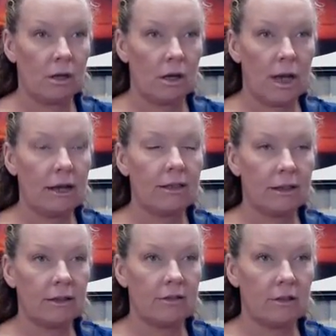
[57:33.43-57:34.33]

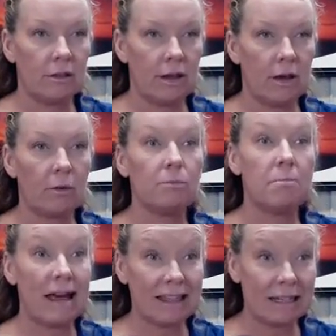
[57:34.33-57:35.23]
anything that's
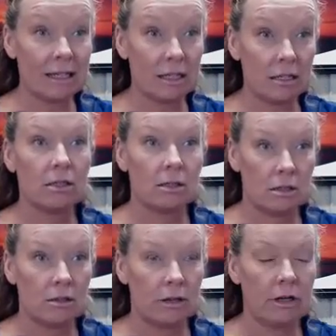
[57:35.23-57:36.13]
melon,
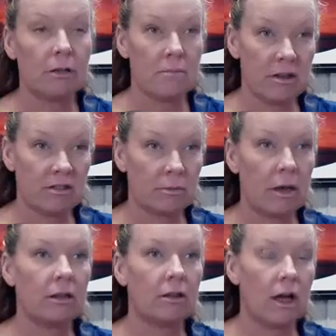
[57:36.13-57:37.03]
right? The
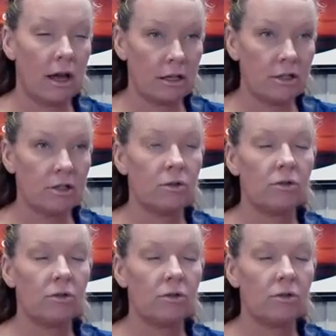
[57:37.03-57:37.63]
muskmelon, the honeydews.